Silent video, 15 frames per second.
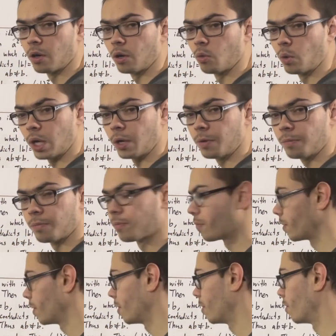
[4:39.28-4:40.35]
Well,
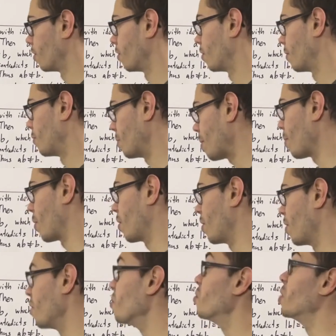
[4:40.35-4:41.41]
remember,
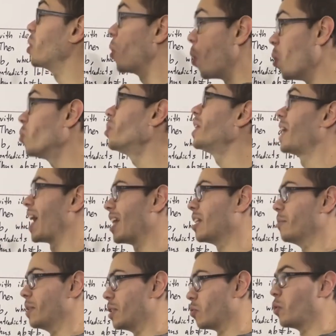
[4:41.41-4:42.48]
the only
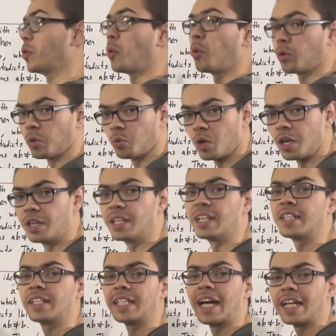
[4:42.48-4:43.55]
element with order 1 is
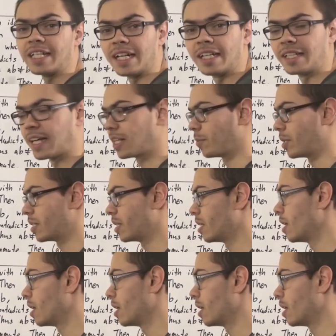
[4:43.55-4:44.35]
the identity element.